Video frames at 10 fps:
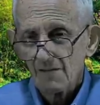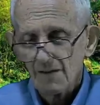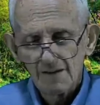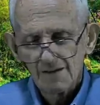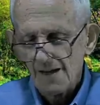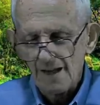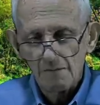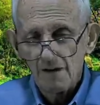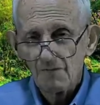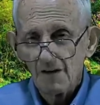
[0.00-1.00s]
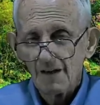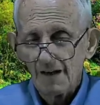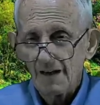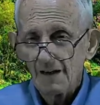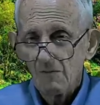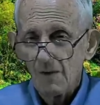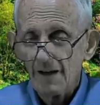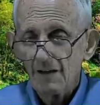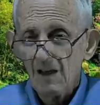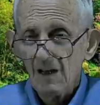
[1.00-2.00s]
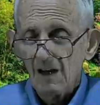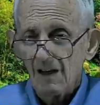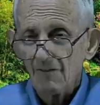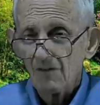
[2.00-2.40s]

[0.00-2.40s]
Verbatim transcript: the name I forget. Anyway, I've